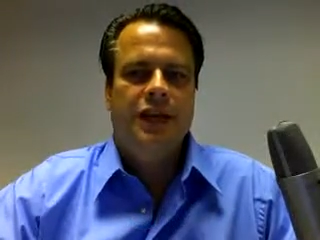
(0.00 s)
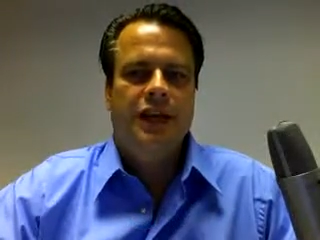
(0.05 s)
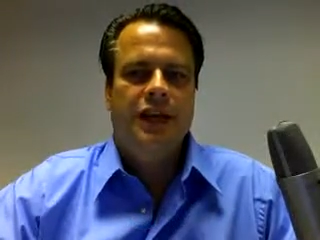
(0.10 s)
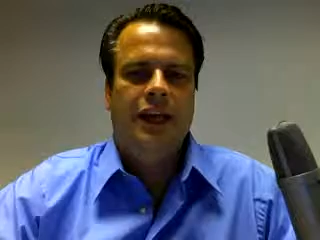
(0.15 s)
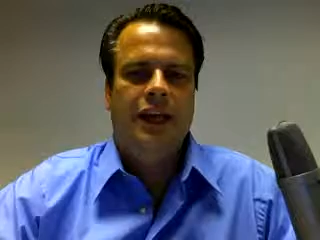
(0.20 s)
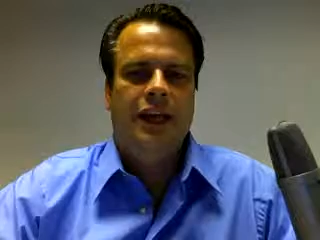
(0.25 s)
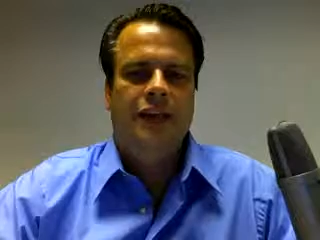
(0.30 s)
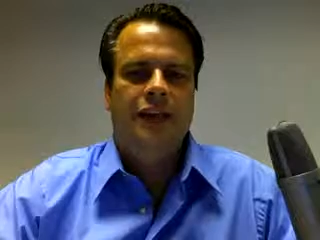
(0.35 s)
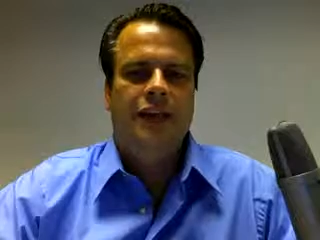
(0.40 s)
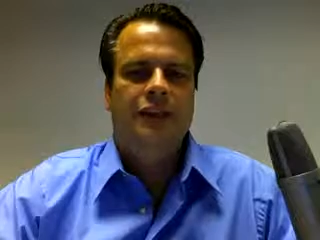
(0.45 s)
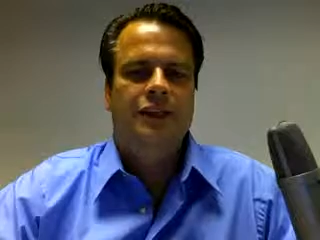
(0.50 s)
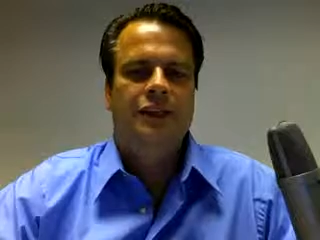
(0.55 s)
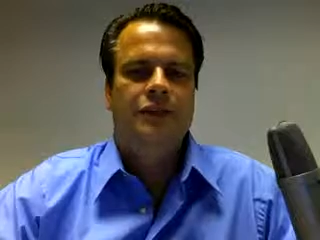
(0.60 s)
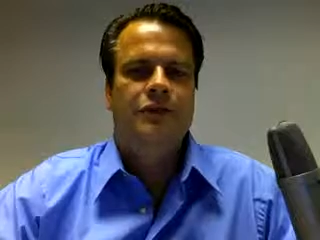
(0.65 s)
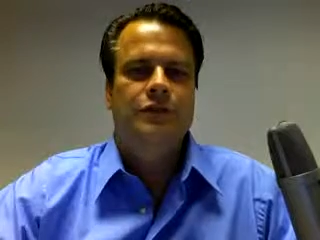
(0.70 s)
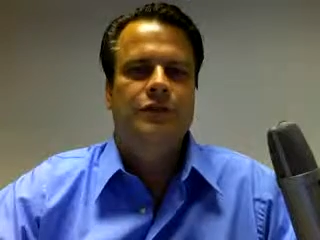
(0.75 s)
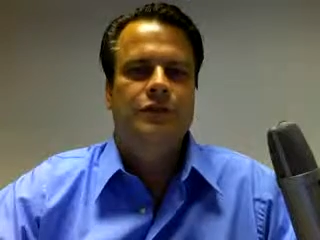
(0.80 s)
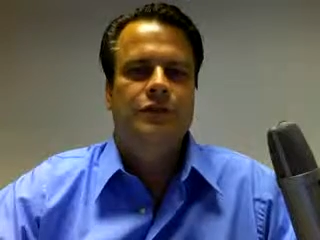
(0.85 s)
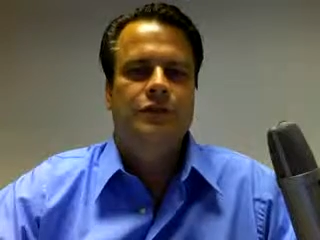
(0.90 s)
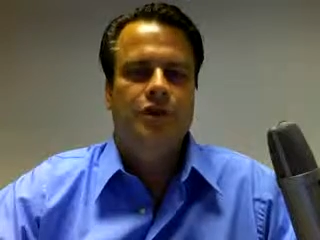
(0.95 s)
and he
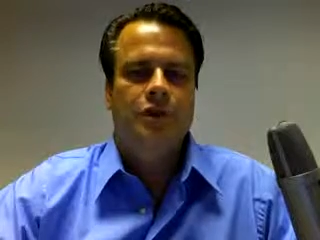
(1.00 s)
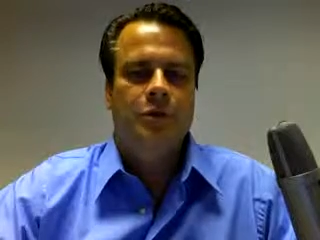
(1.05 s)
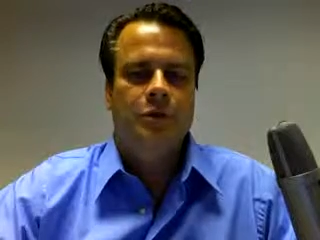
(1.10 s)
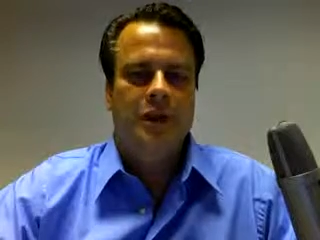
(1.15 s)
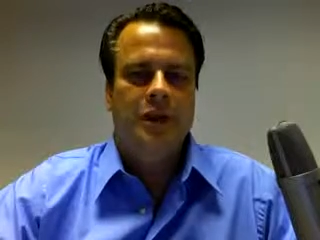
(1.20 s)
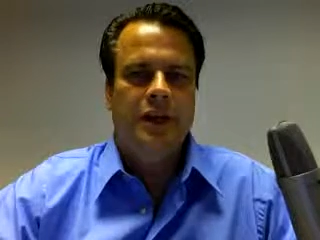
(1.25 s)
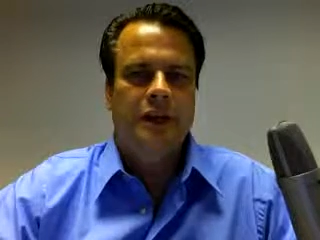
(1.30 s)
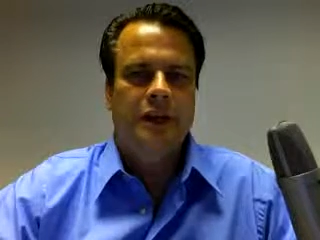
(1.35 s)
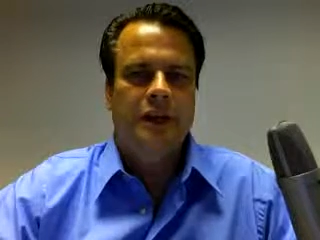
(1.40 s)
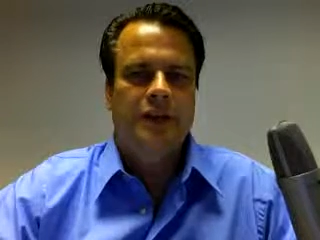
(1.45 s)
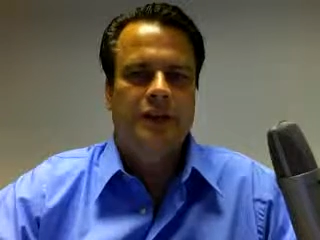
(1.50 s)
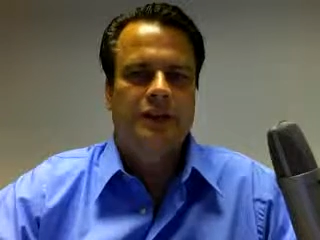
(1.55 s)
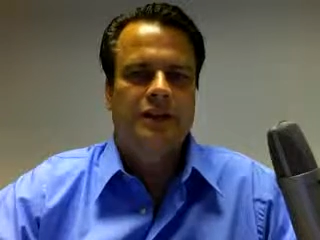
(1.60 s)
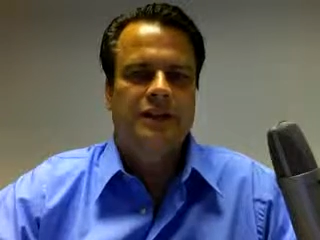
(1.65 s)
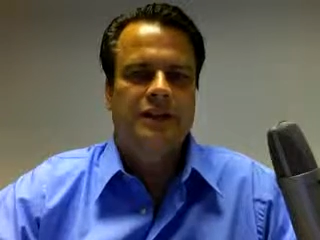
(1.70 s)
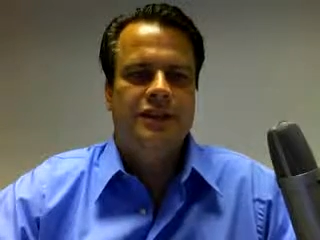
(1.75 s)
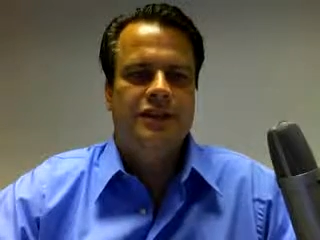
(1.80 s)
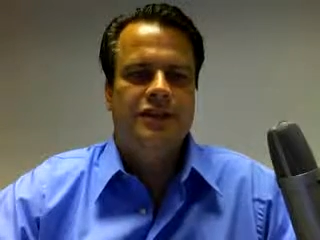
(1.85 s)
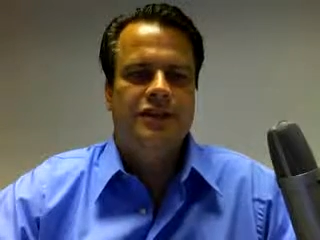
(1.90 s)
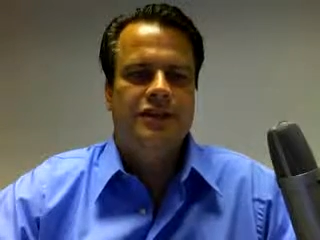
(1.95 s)
lives in Serbia, and he
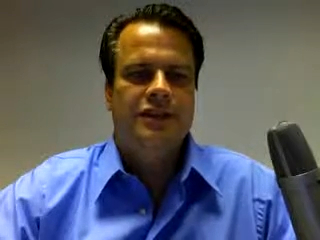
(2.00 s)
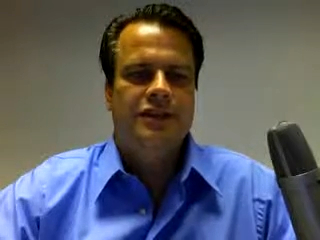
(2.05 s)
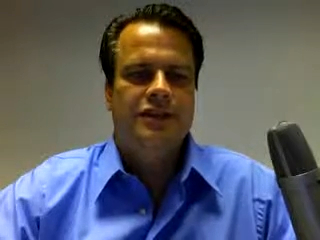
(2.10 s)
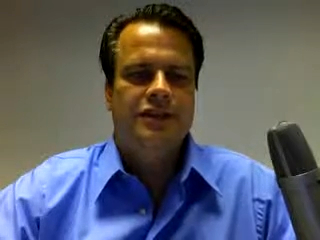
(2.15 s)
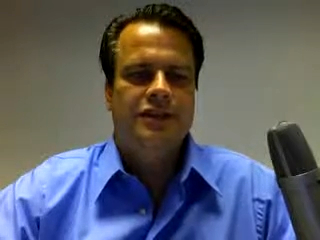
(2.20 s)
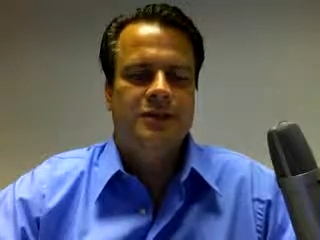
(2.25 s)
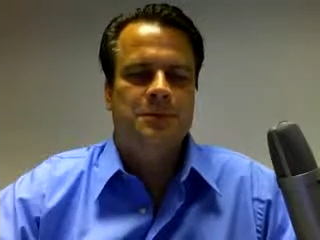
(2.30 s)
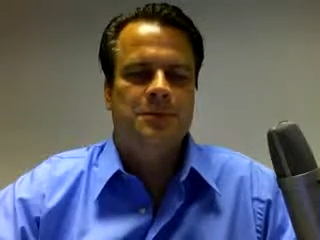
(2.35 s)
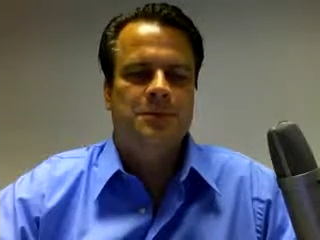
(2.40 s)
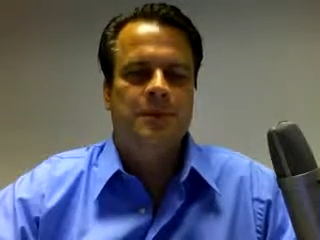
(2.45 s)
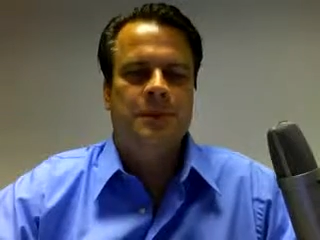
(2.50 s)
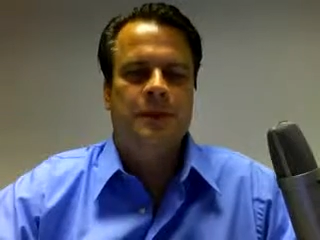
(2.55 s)
says this: